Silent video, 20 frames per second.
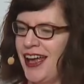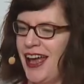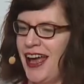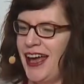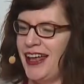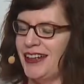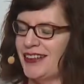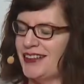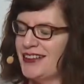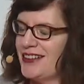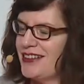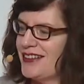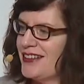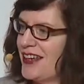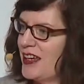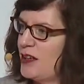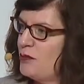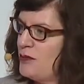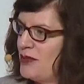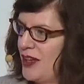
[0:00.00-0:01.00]
And at the
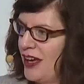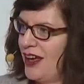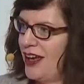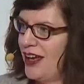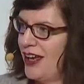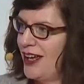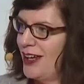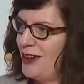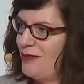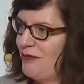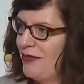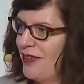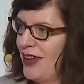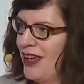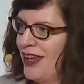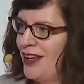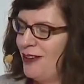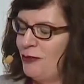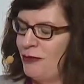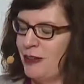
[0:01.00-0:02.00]
same time,
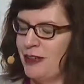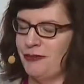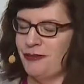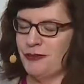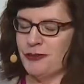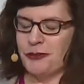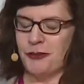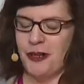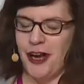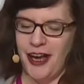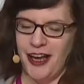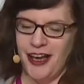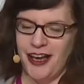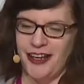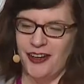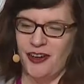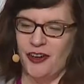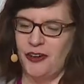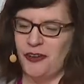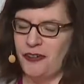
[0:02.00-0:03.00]
we've
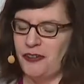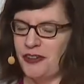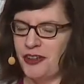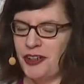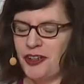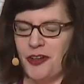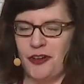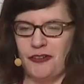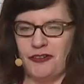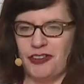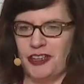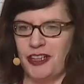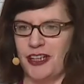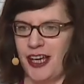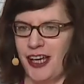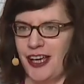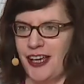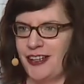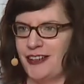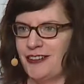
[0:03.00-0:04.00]
tried over and over
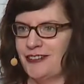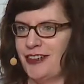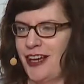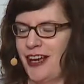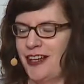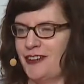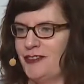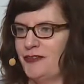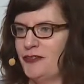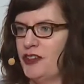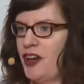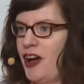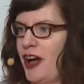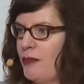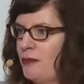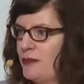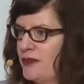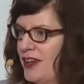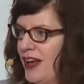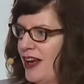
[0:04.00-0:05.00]
again kind of
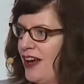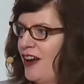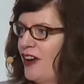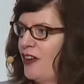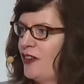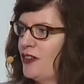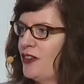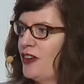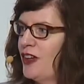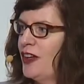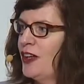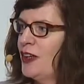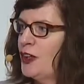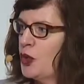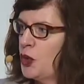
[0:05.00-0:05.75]
top-down,